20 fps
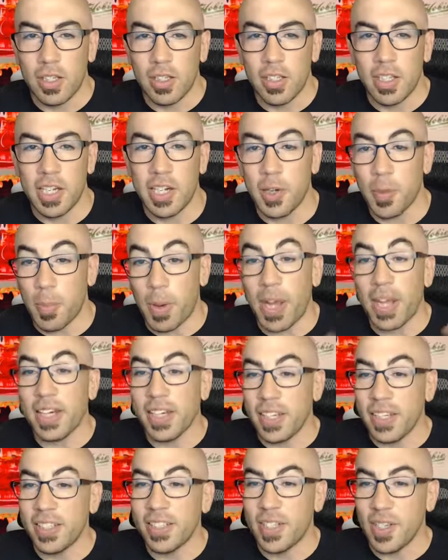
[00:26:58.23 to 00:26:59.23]
in your mind,
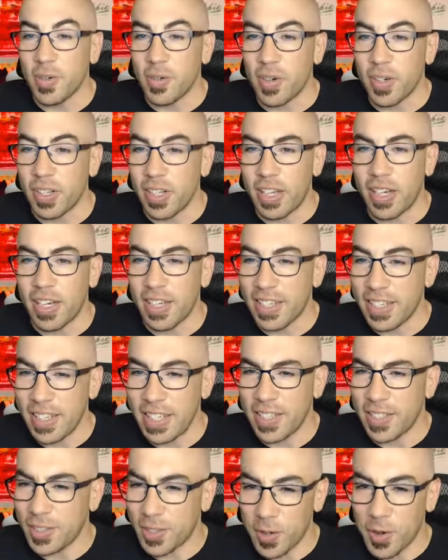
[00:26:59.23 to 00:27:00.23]
it is different. Like
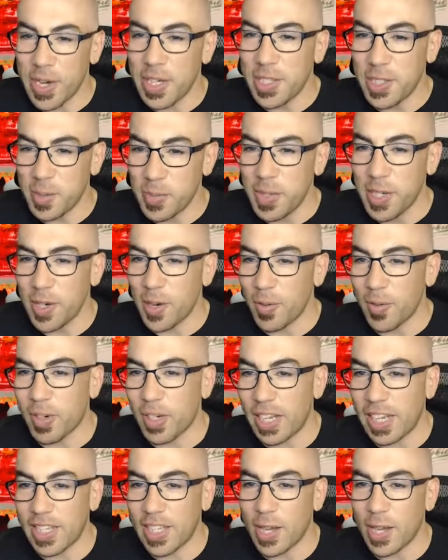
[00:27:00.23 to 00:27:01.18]
it's crazy being over like